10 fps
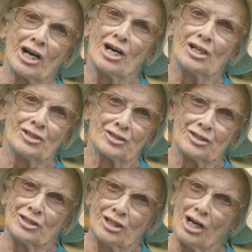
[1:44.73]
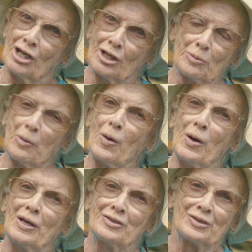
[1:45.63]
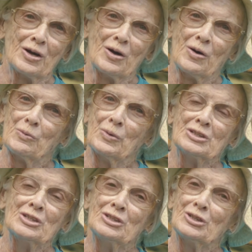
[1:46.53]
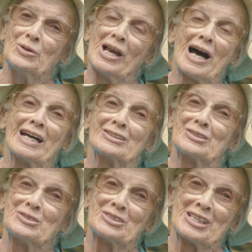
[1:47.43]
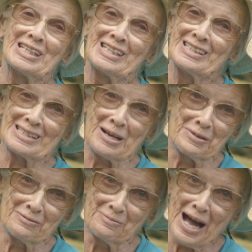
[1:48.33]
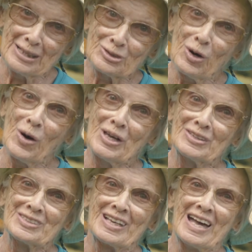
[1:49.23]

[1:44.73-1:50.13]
Girls and Dear Little Boys, wouldn't you like to see some of my toys?